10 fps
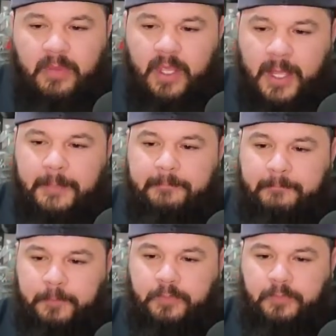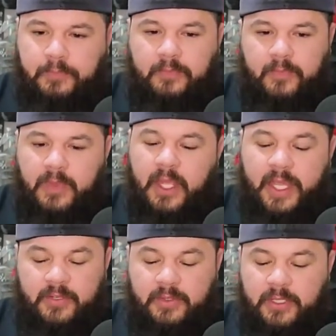Yeah,
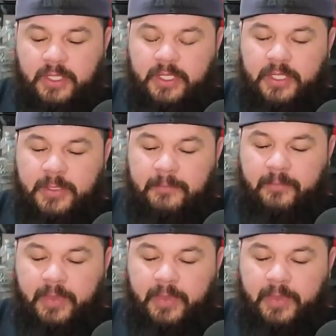that's real good too.